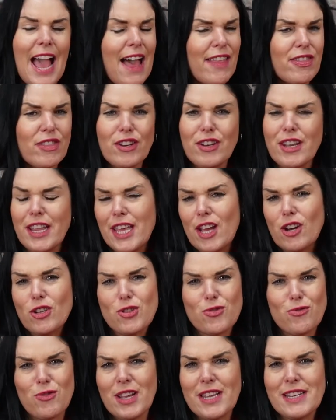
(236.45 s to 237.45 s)
and the
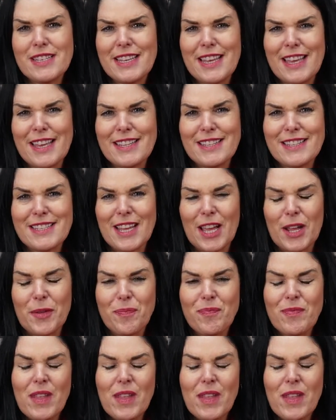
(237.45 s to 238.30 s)
NEOS radiator.